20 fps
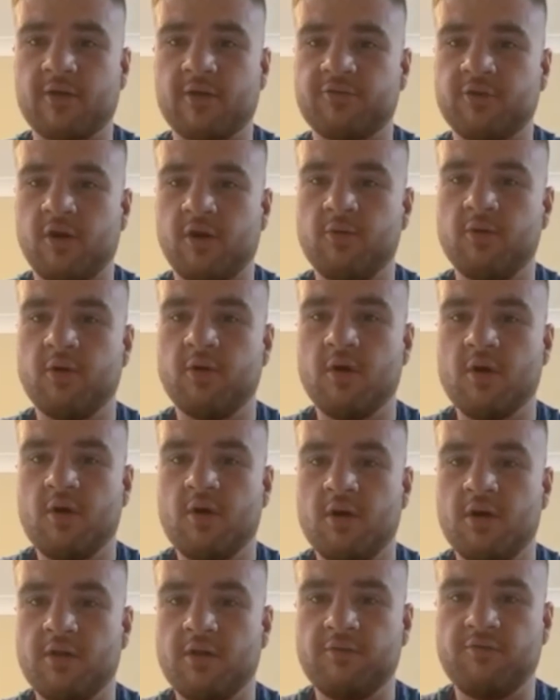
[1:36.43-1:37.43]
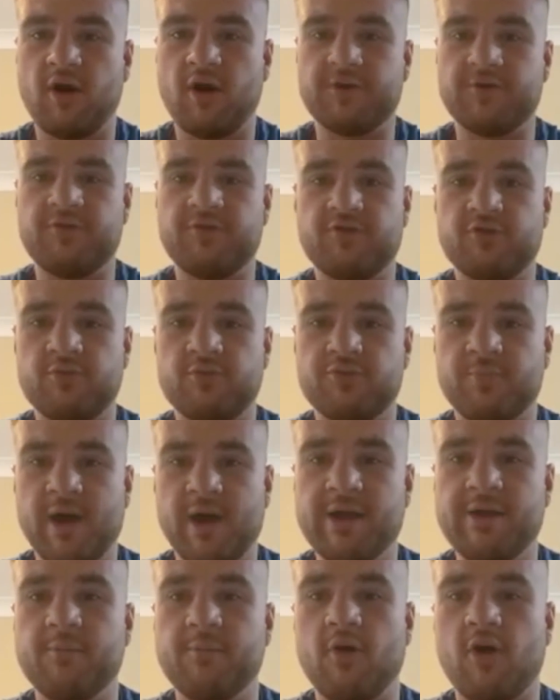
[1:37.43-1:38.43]
So the right decision was
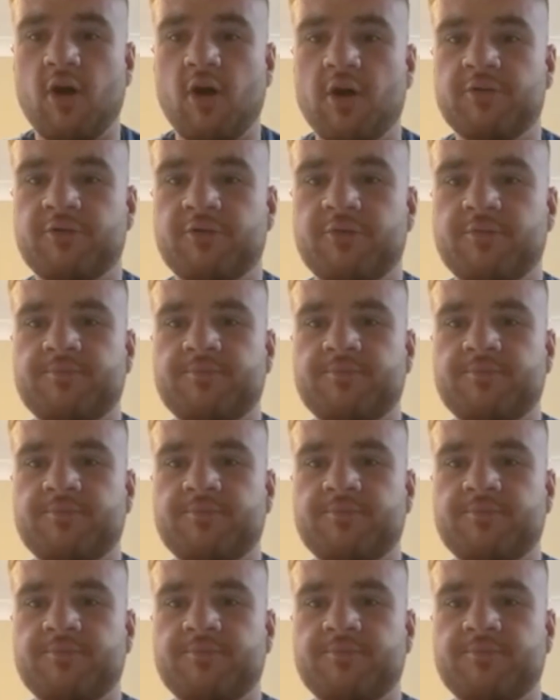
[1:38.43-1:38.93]
made in my eyes.